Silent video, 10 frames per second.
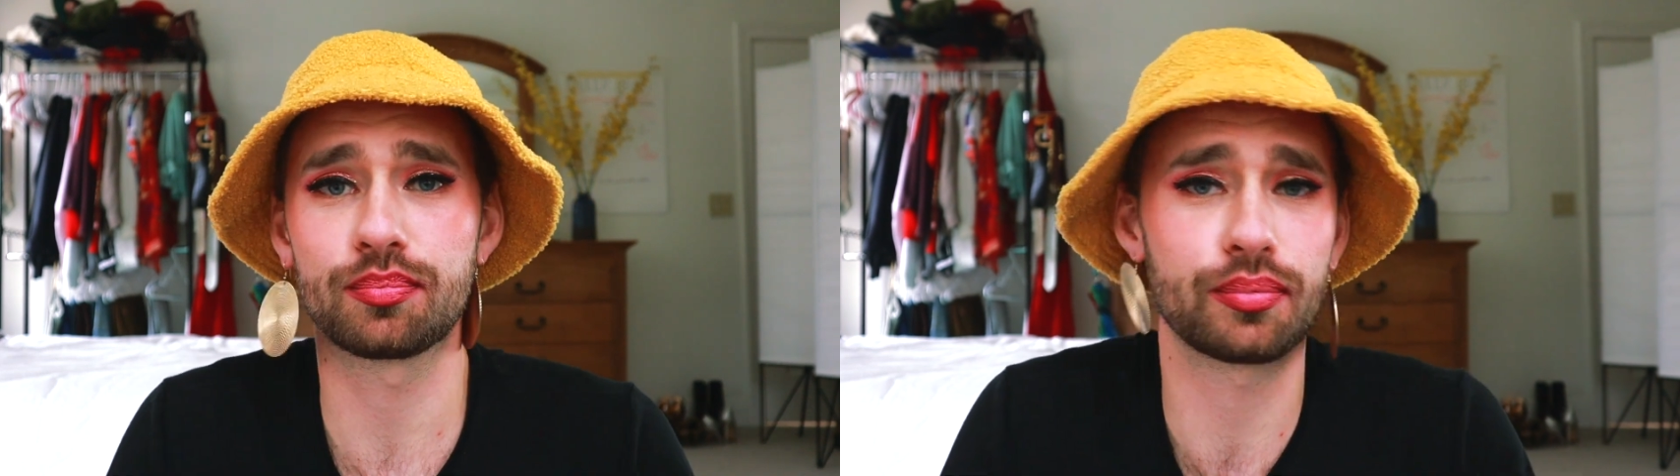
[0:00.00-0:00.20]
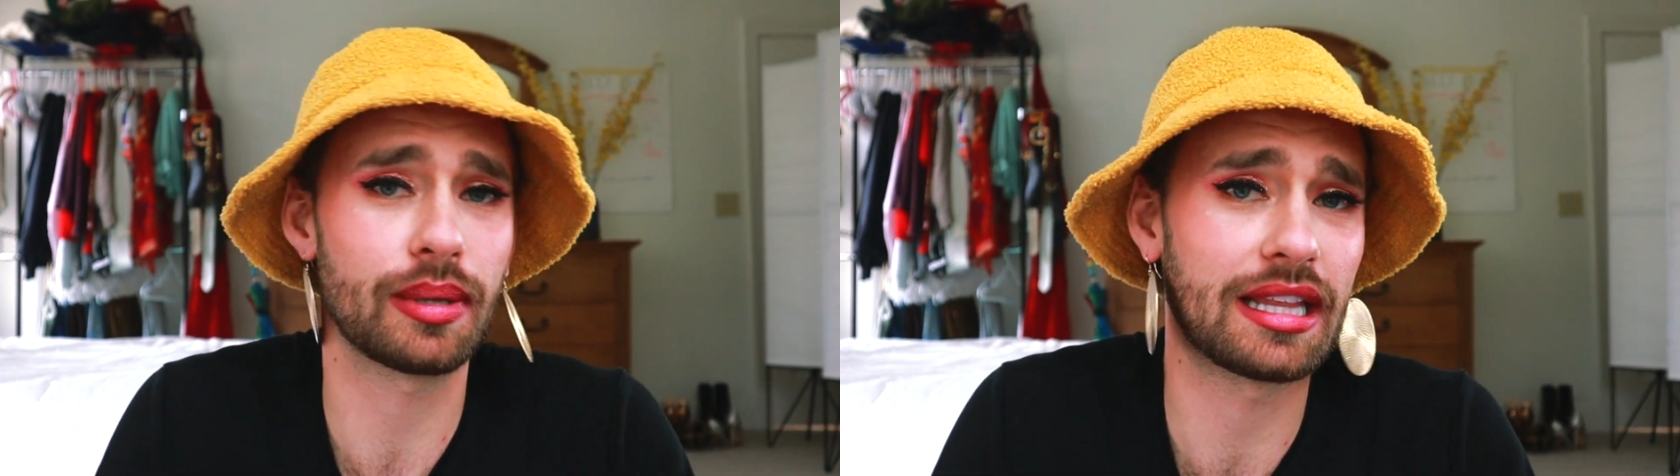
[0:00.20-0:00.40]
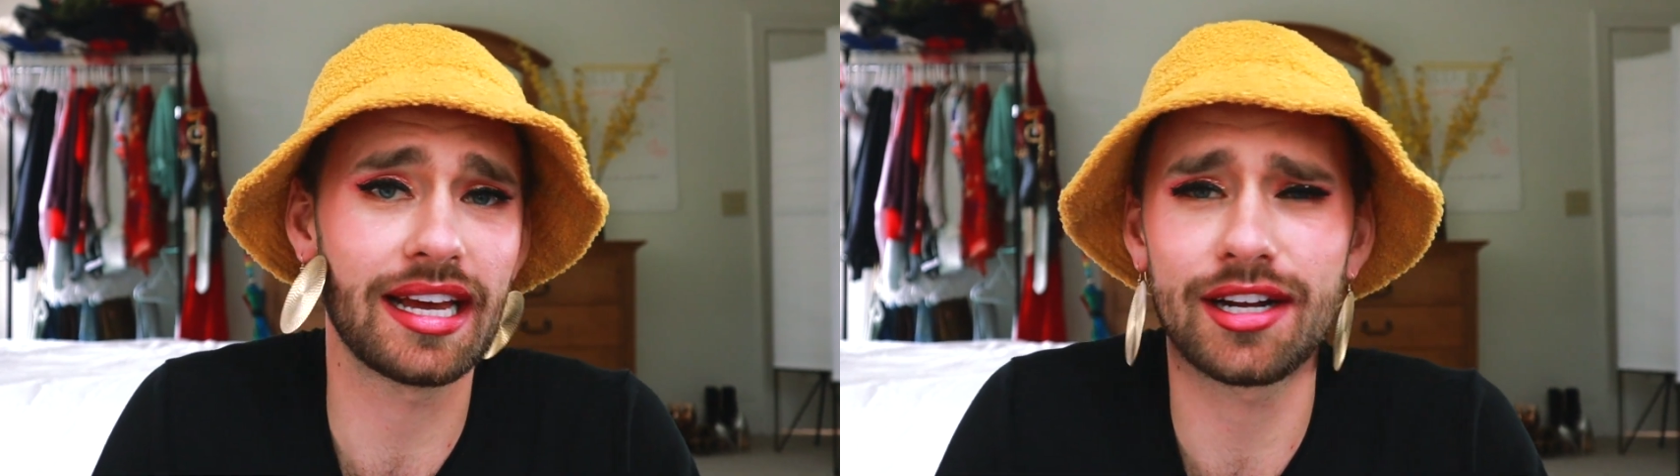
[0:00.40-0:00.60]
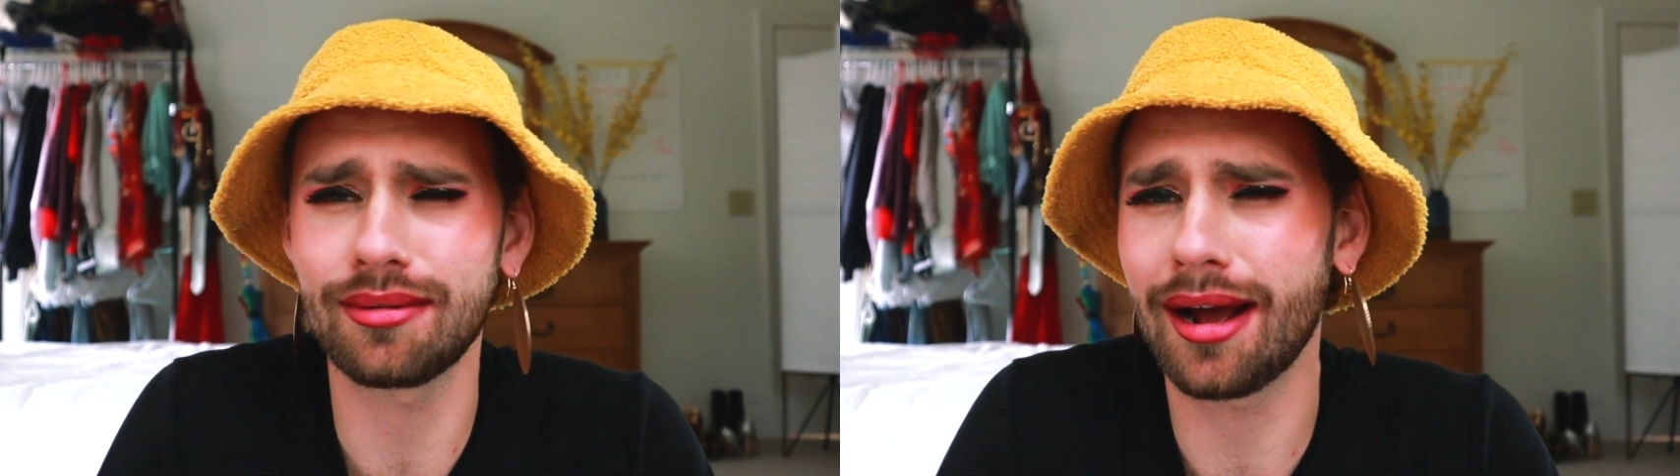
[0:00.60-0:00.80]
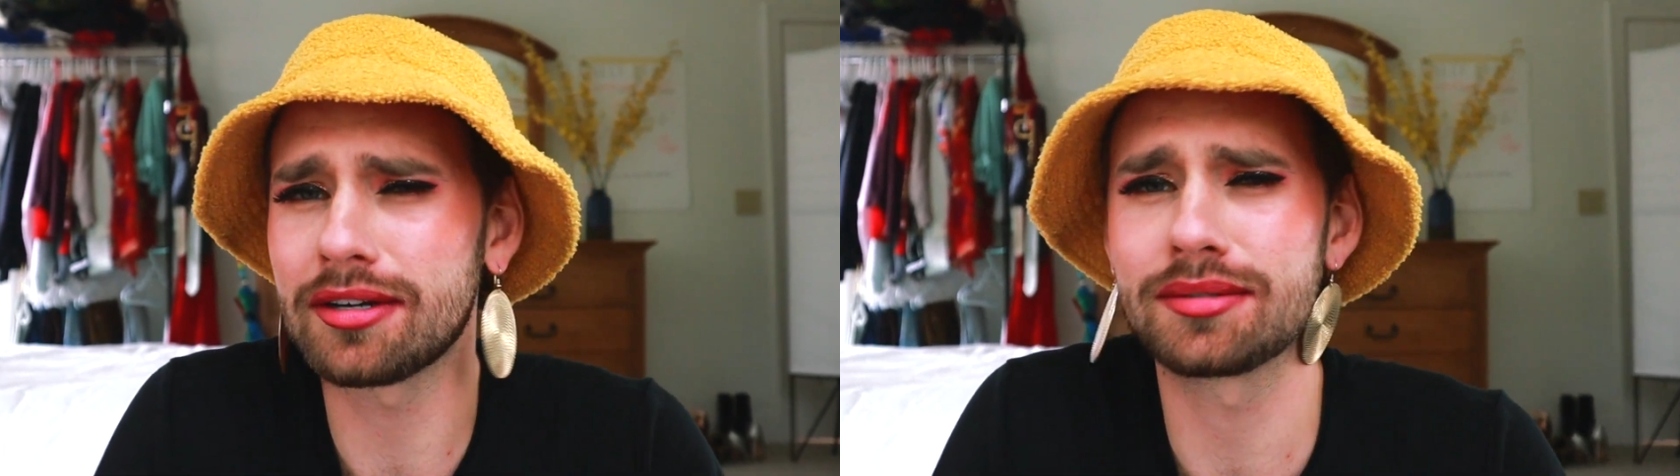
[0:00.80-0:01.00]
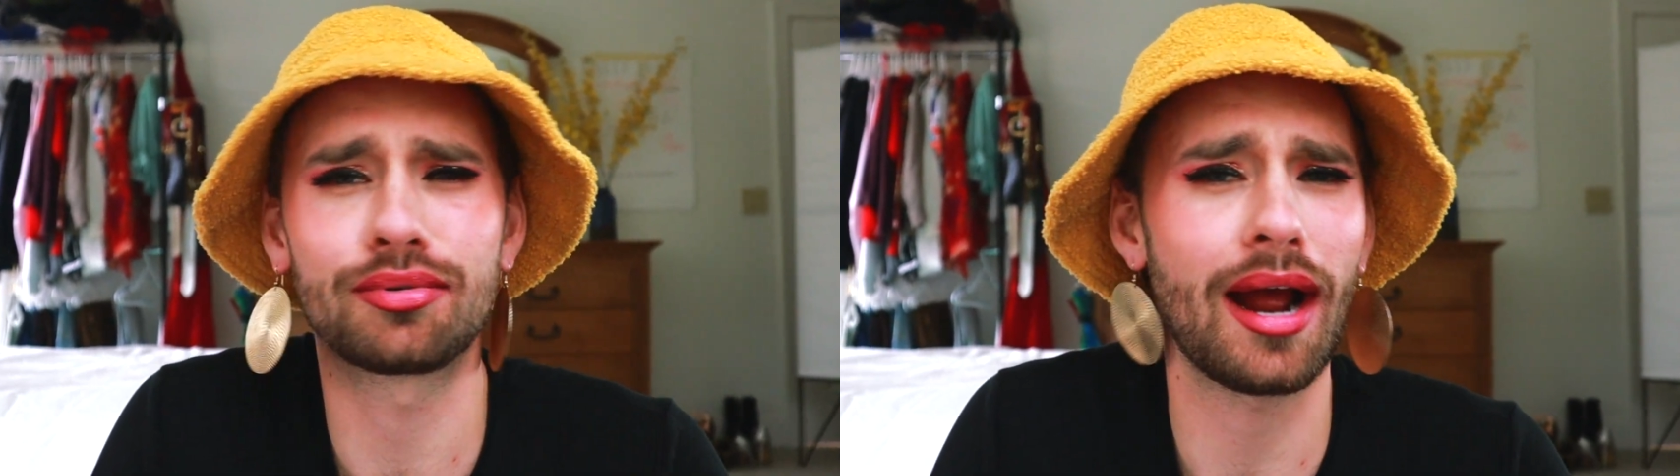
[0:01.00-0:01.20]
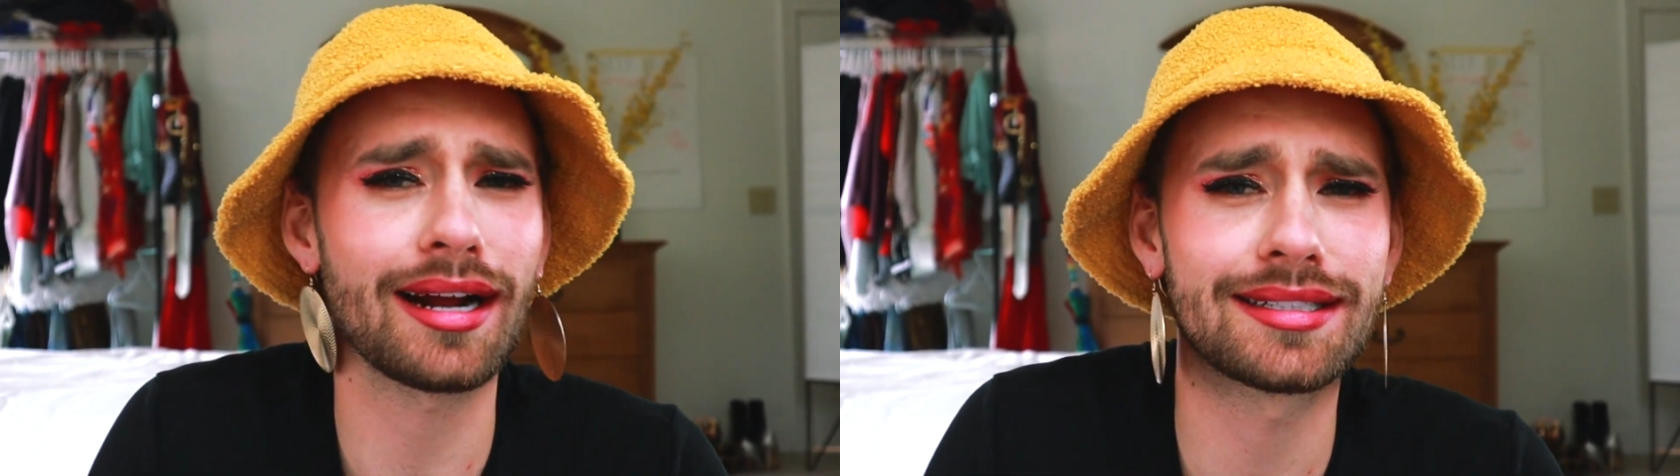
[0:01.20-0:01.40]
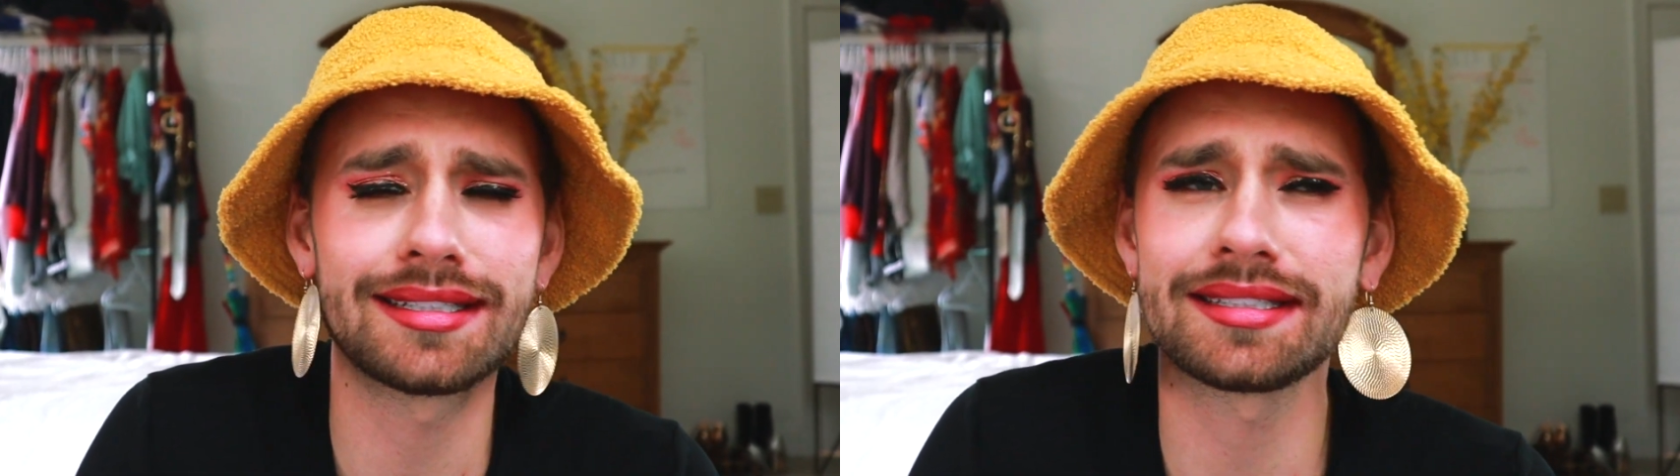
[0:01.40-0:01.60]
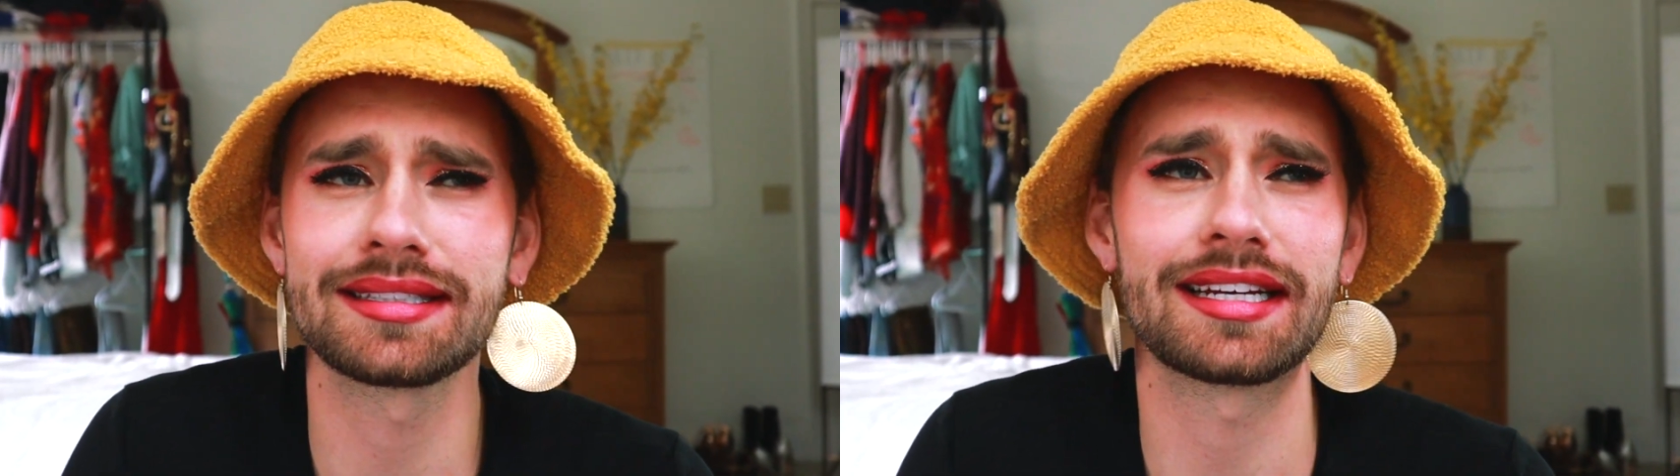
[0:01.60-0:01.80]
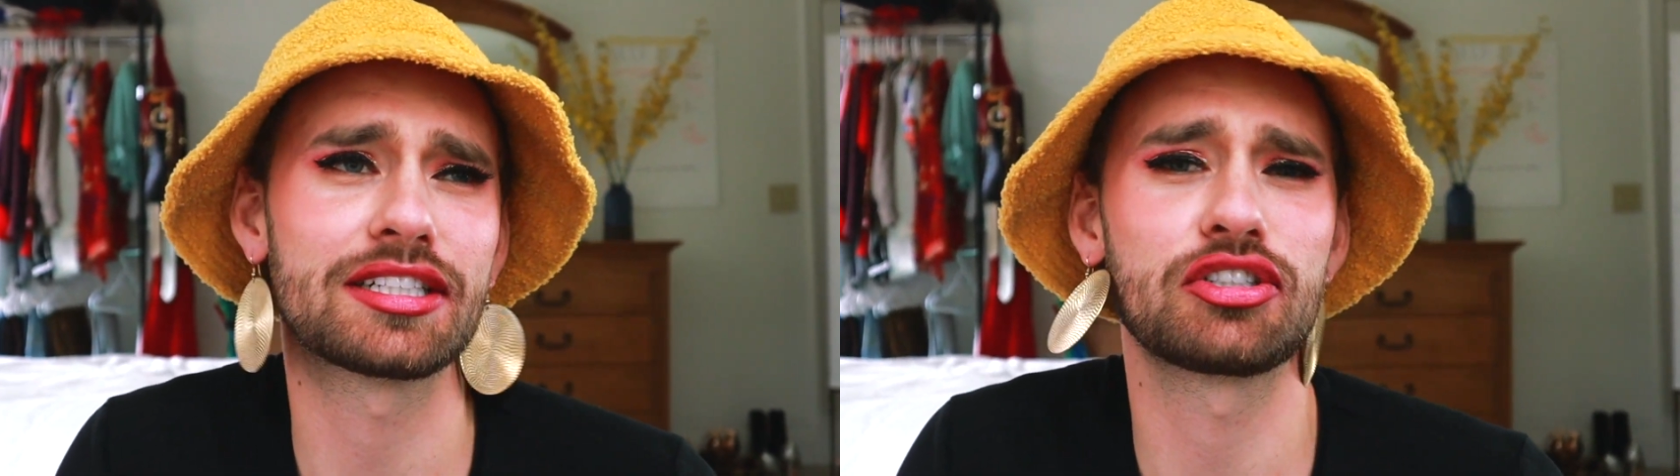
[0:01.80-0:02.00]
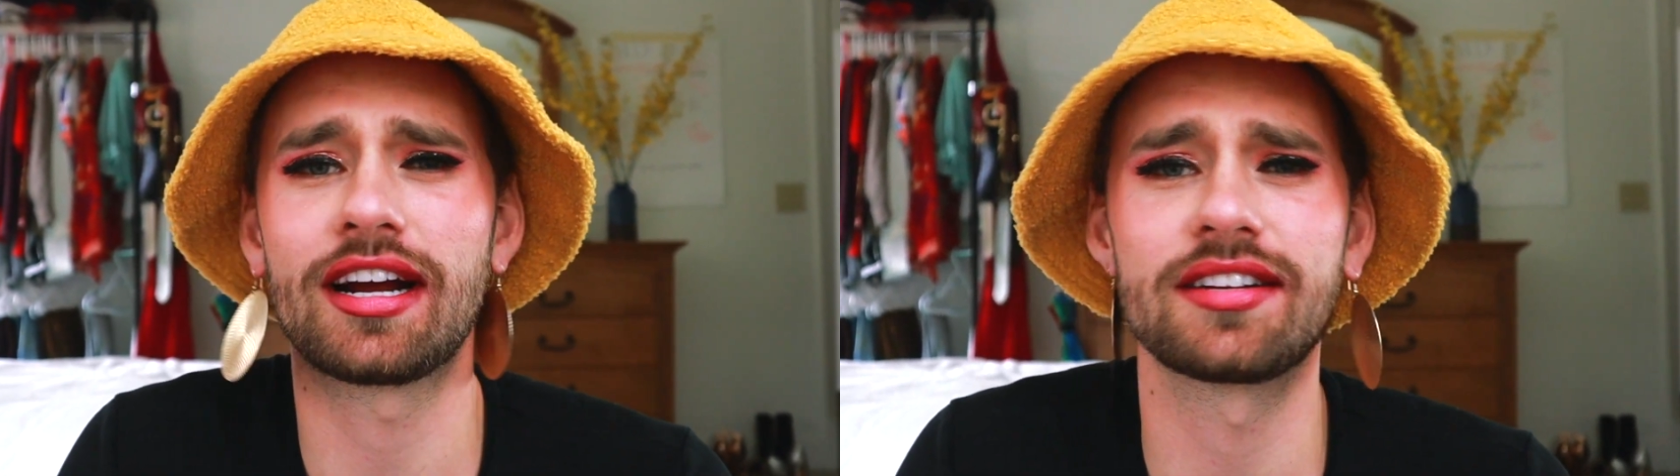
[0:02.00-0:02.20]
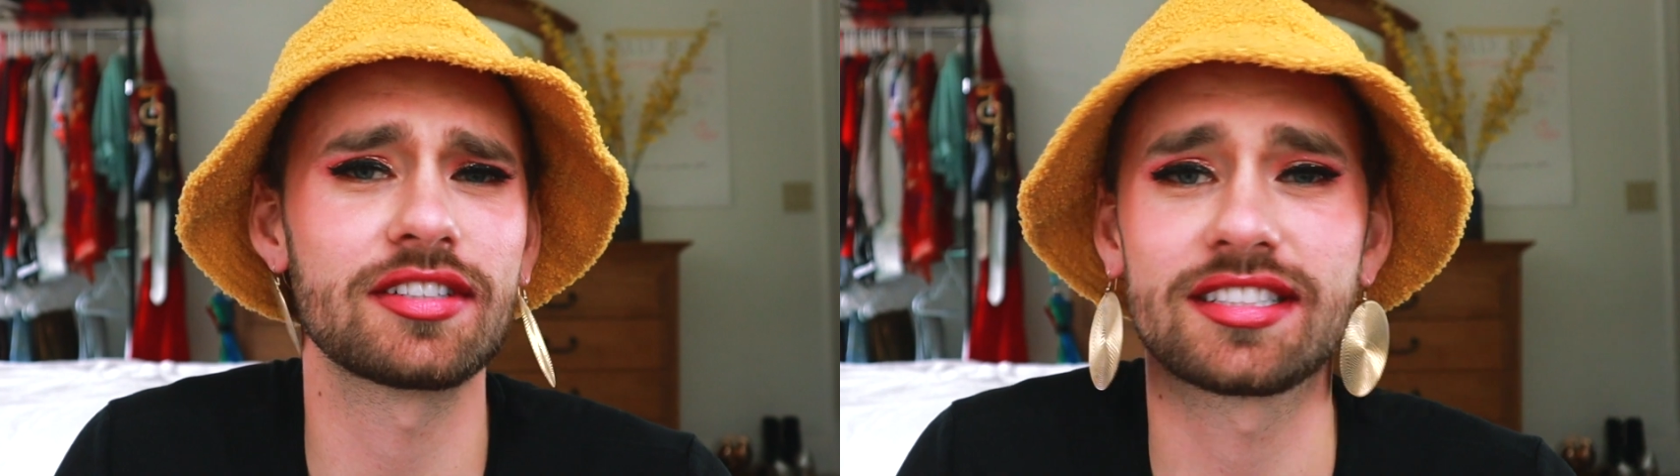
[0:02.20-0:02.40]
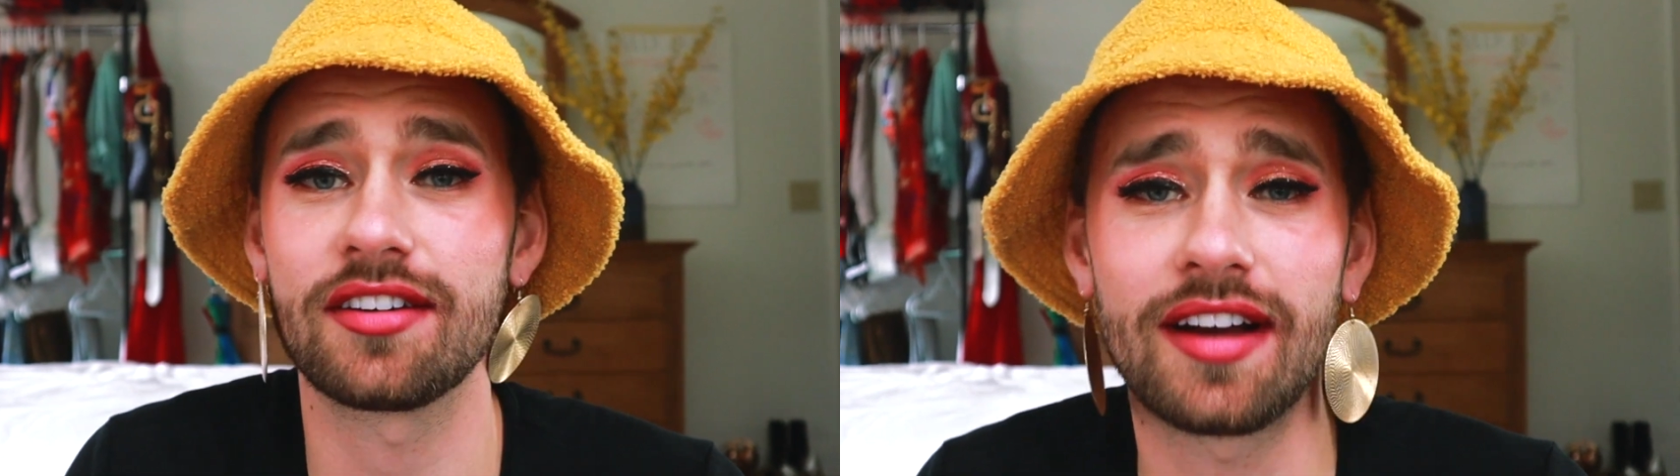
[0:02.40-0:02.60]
play around and practice and like try different stuff